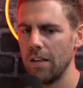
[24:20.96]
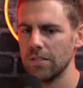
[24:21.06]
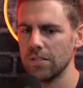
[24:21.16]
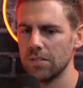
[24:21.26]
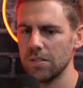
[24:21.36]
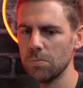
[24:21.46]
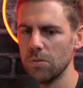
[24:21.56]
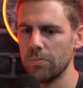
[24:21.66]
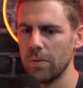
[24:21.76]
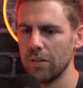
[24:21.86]
Sister's
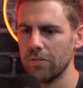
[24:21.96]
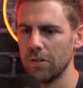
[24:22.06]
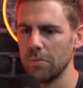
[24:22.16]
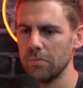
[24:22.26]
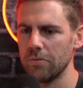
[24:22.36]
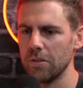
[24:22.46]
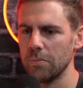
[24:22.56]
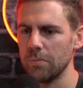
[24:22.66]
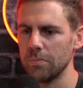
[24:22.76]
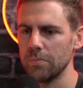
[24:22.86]
moved back
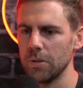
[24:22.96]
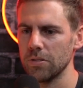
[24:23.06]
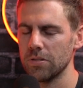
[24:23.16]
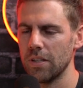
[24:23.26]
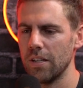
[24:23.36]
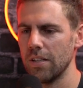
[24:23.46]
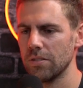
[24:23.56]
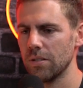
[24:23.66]
from Australia,